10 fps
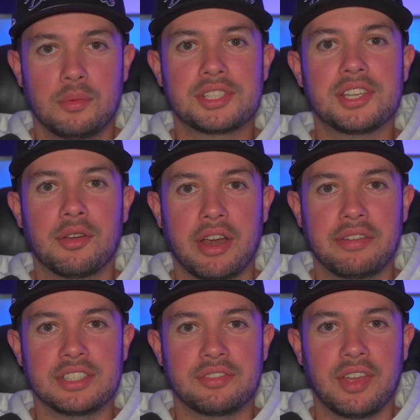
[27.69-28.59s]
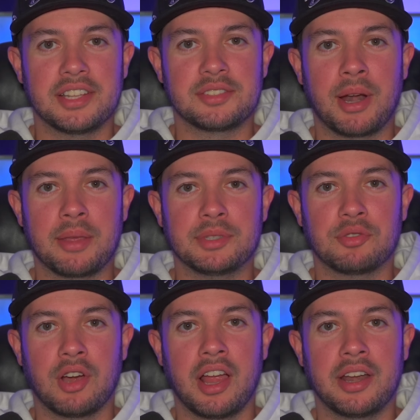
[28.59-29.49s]
What's up, Ravens fans? My name
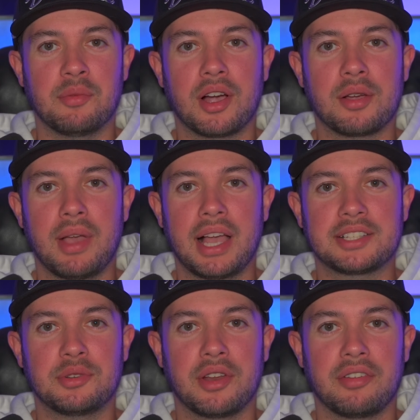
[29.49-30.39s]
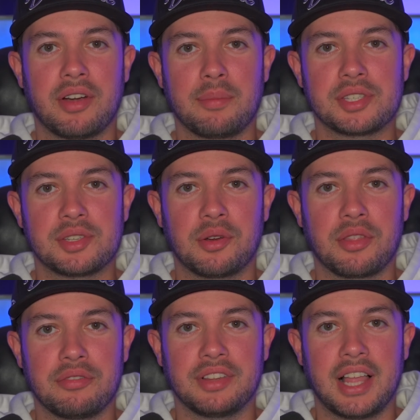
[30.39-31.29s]
is Ryan, and welcome back to another episode
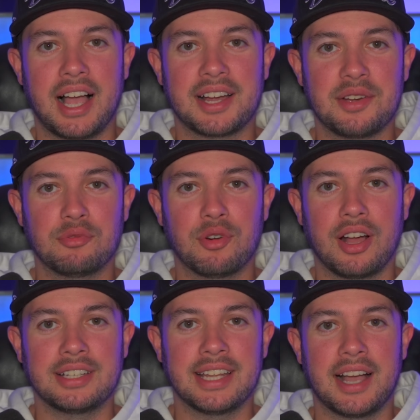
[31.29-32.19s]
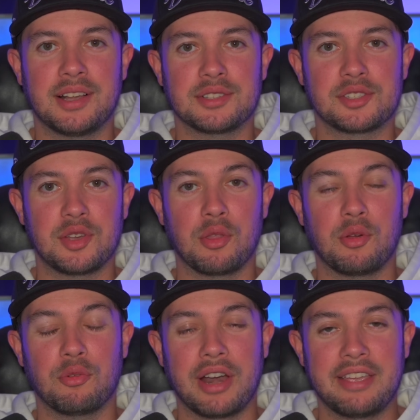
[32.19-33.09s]
of the Flock Rundown. So
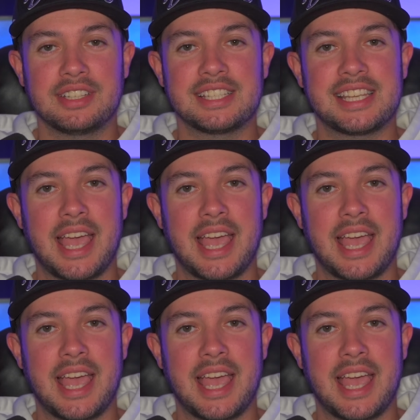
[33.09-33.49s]
the Ravens